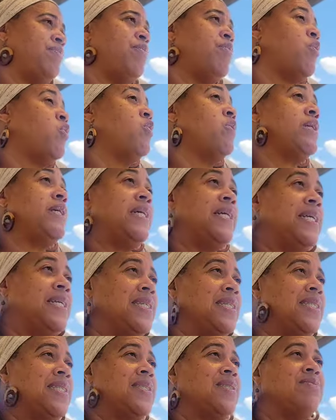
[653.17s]

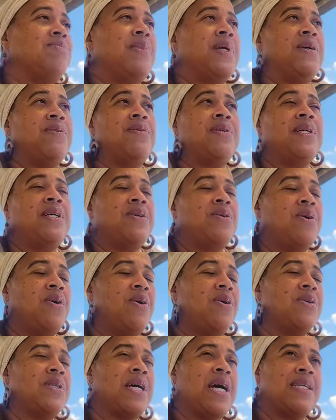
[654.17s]
Bullies, mm-hmm. being, you know,
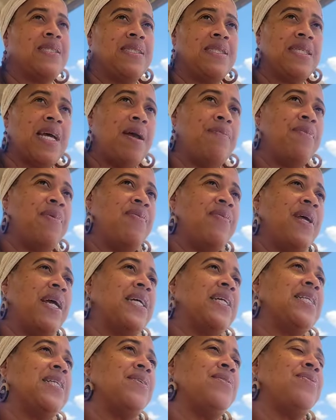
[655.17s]
all type of
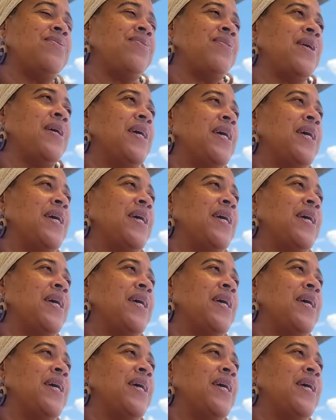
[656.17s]
negative